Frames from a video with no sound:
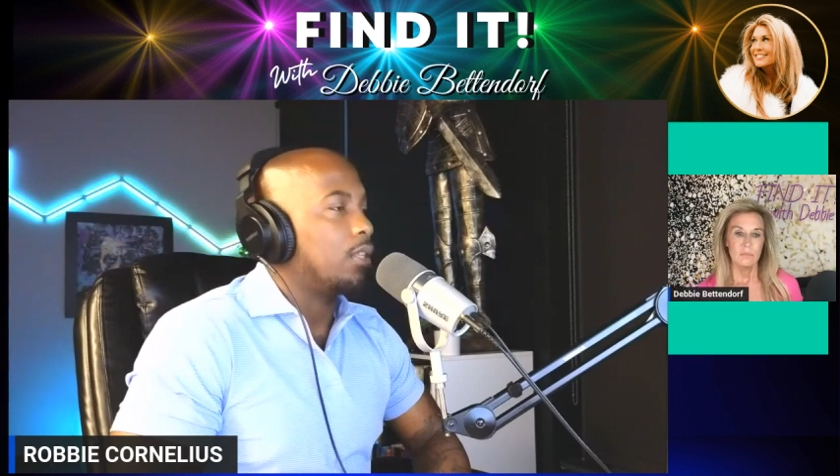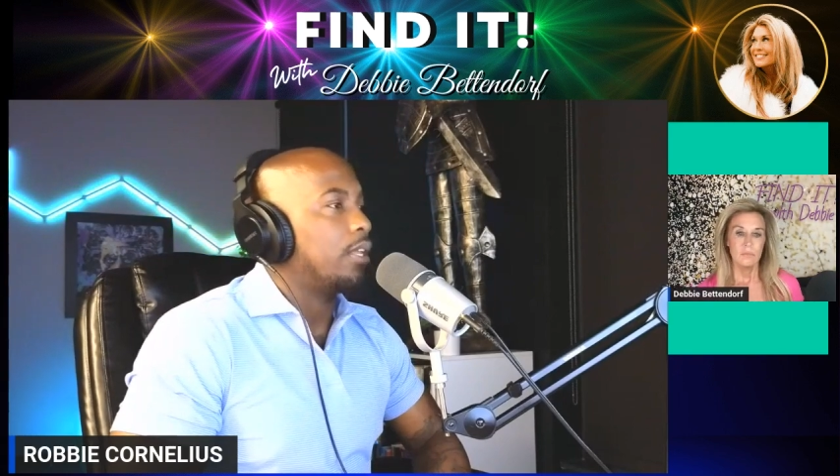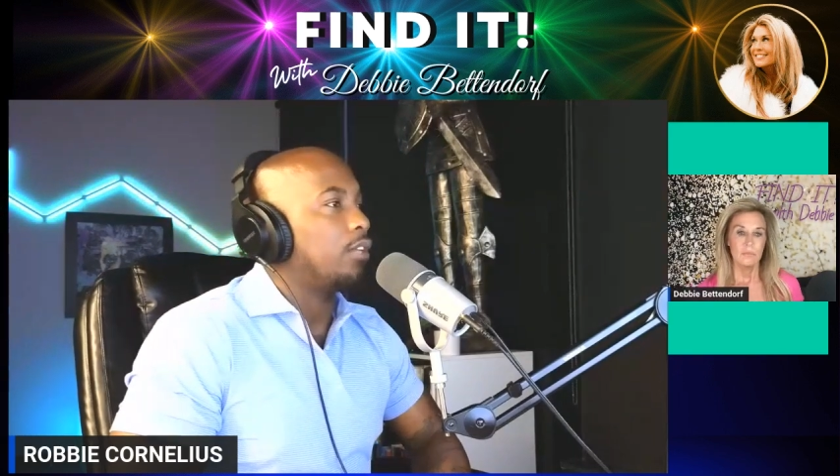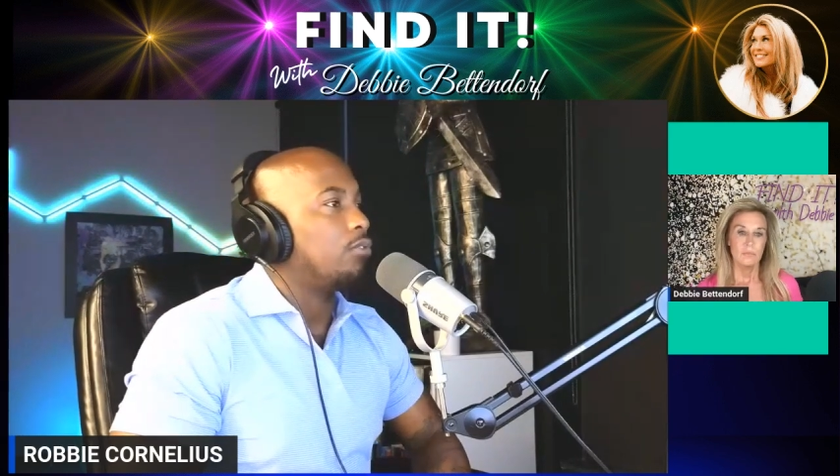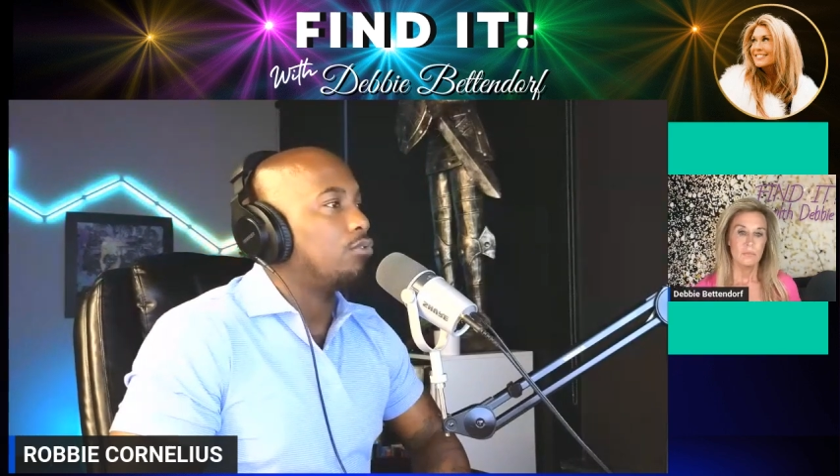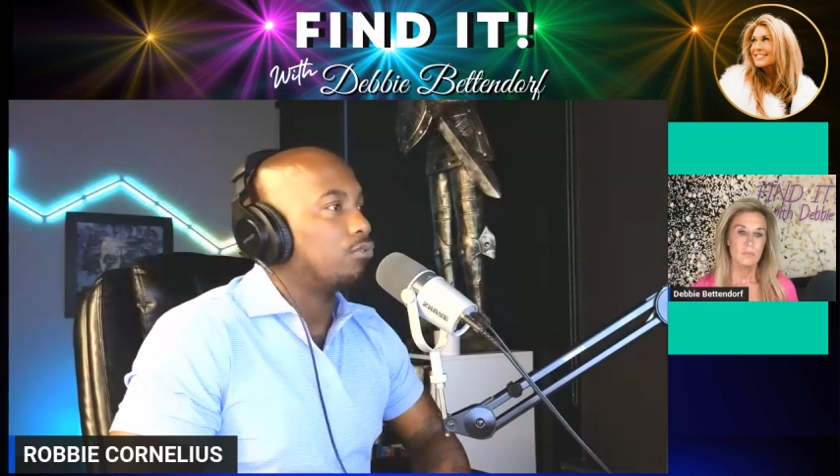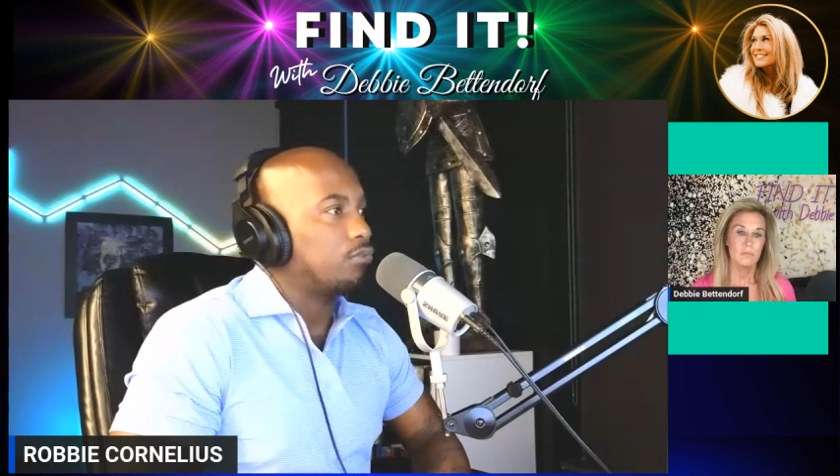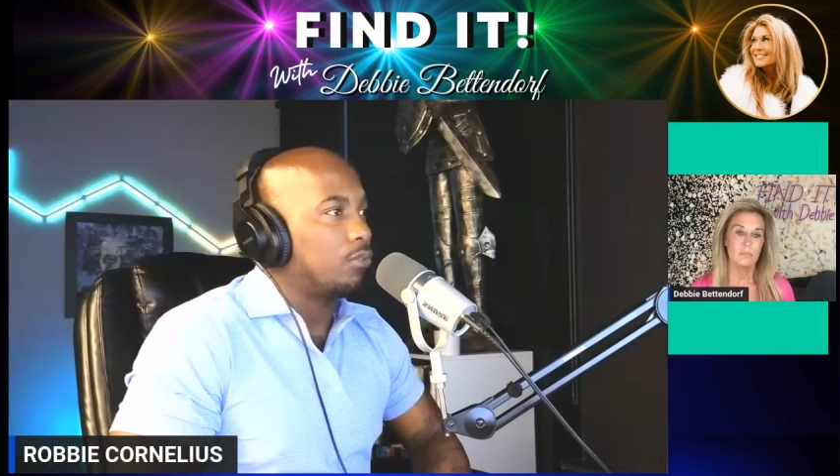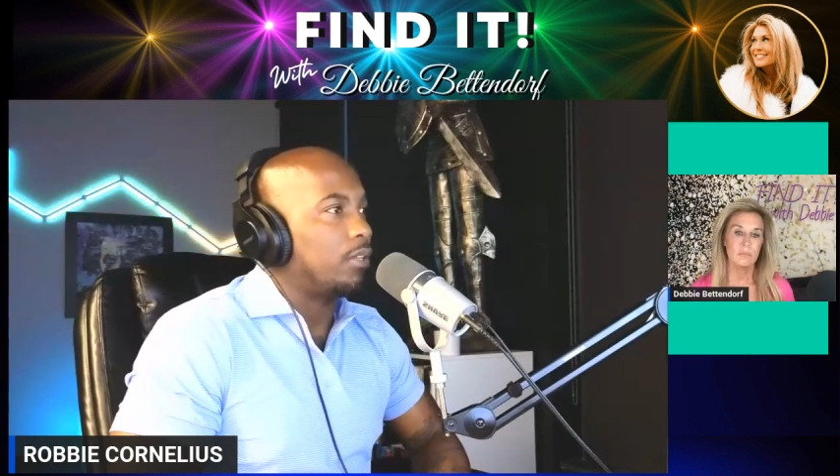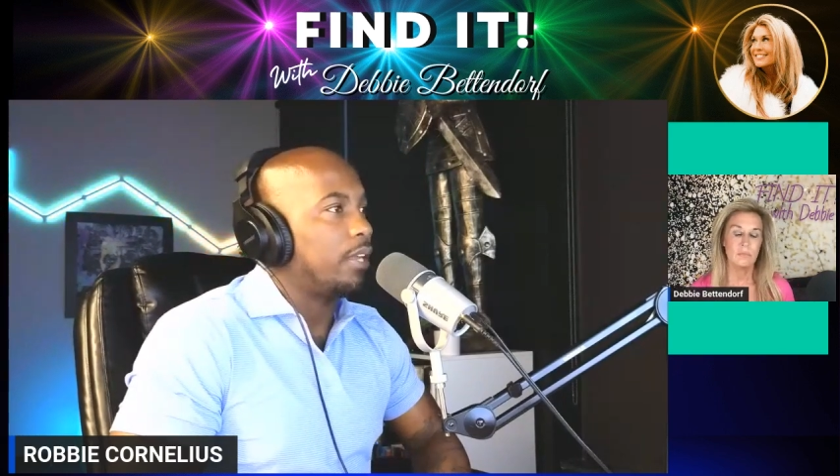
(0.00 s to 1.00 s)
that you
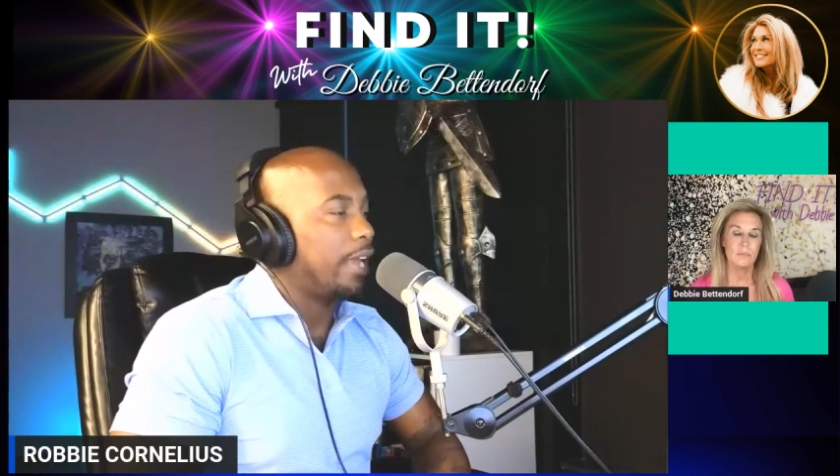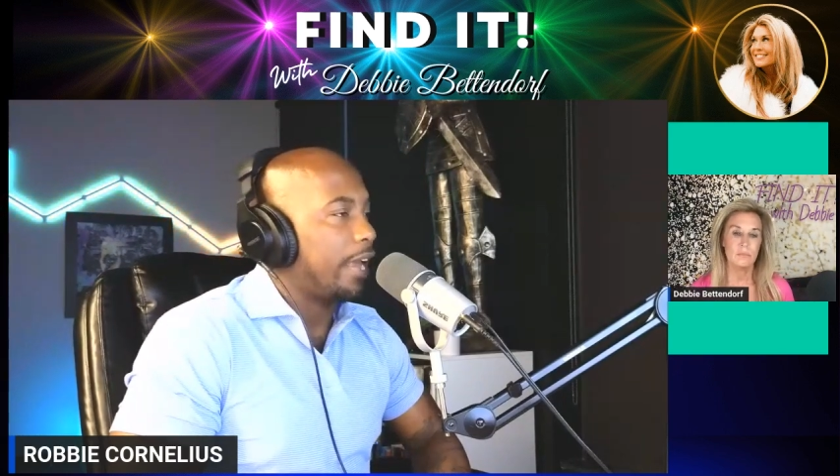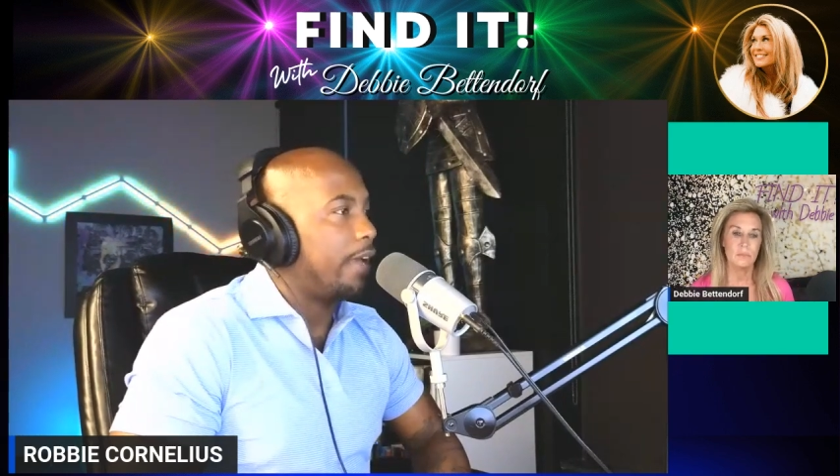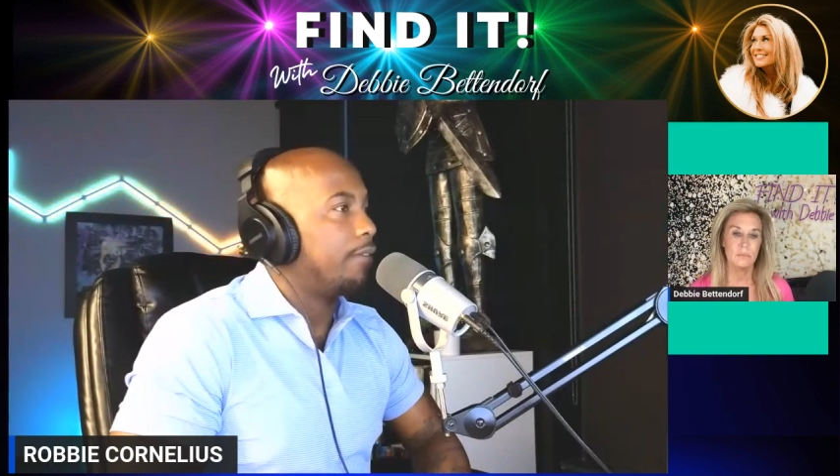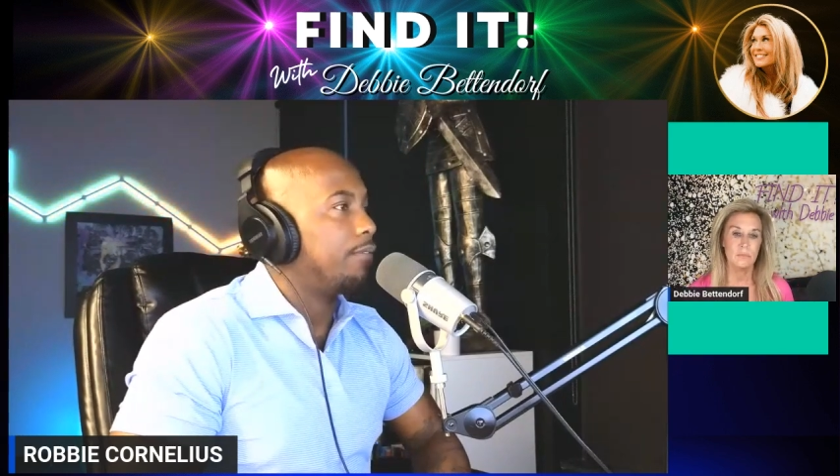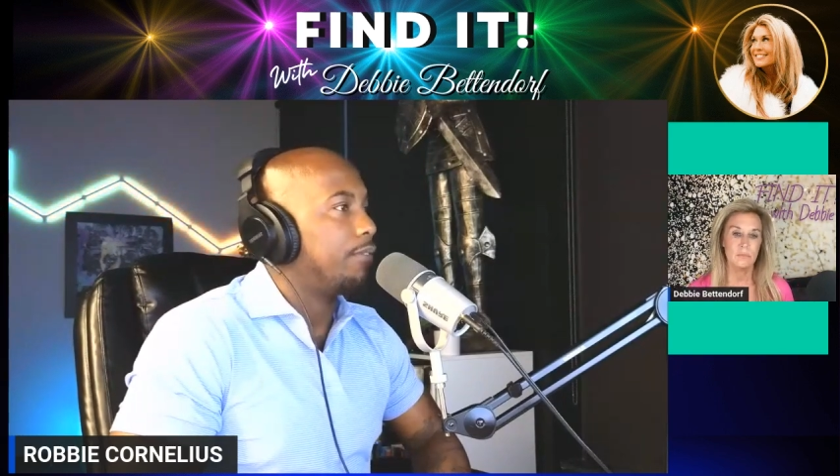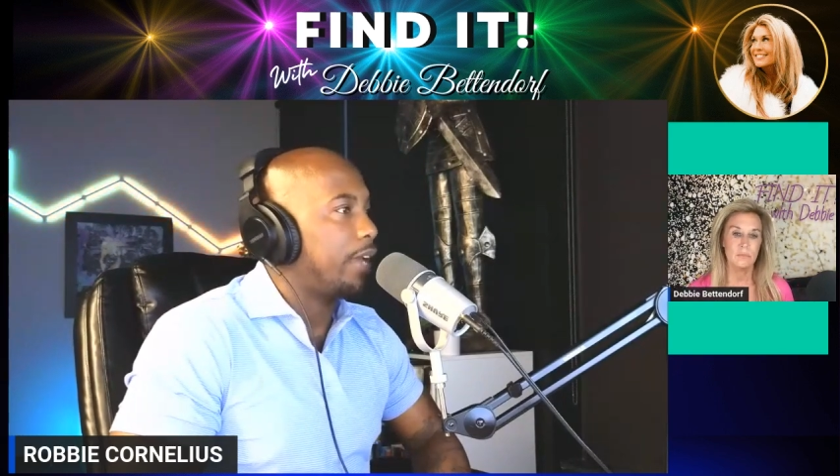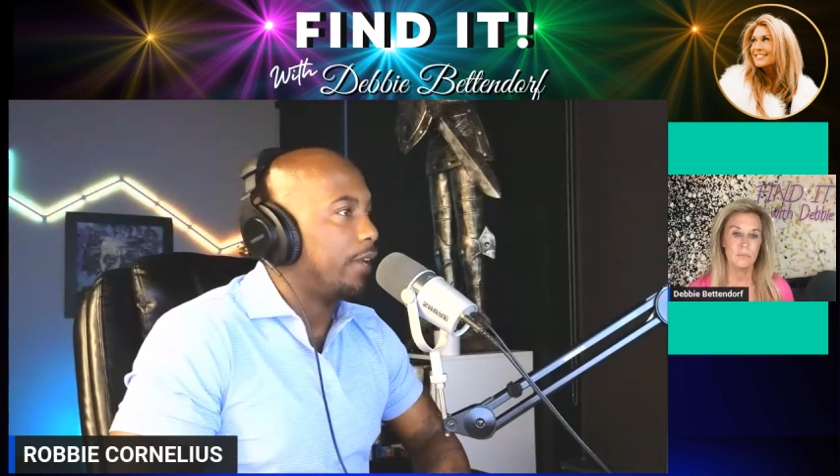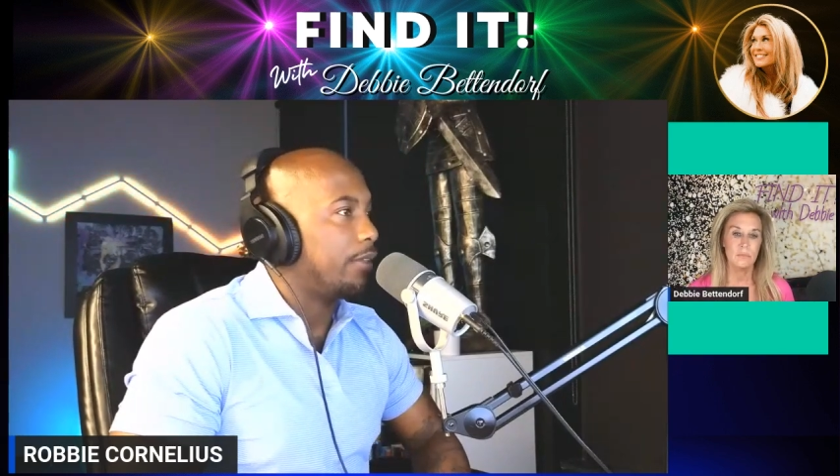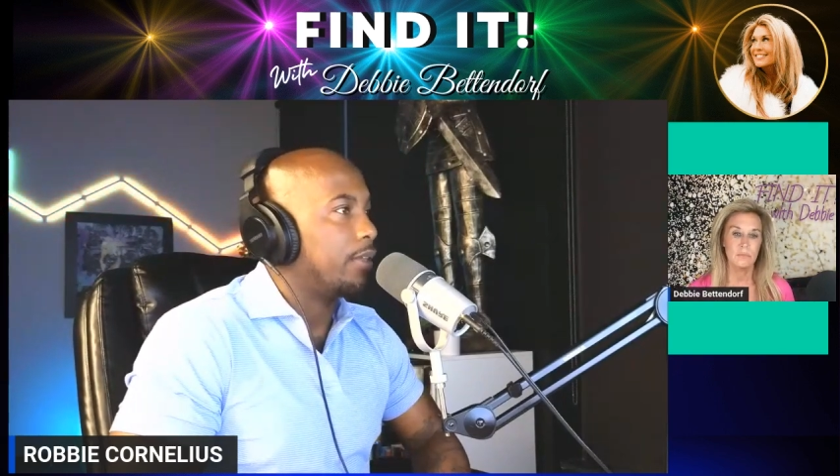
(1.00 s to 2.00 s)
truly have
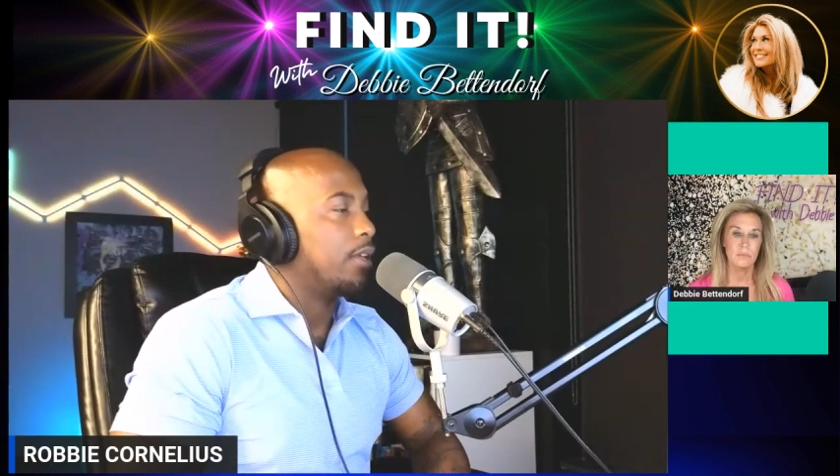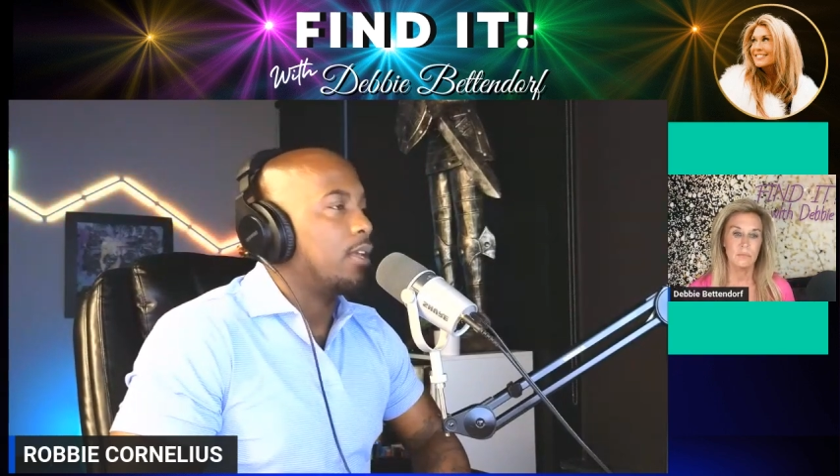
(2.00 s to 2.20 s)
faith.